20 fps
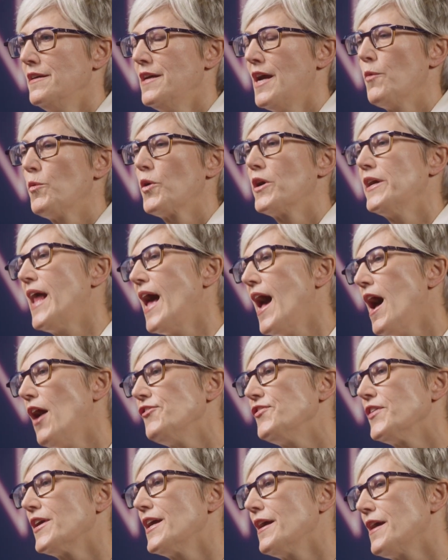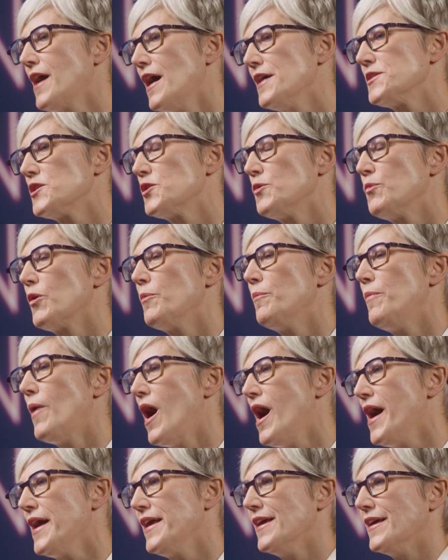And we're going to have to get customer
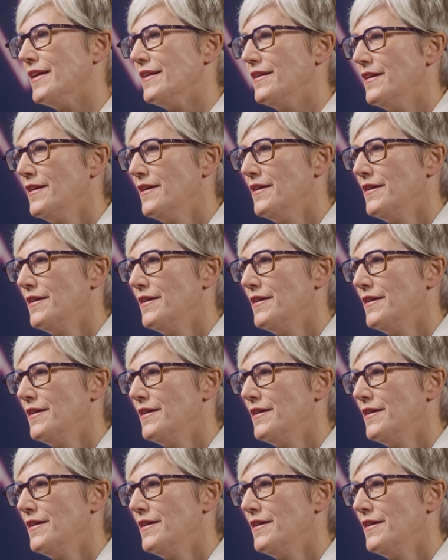buy in.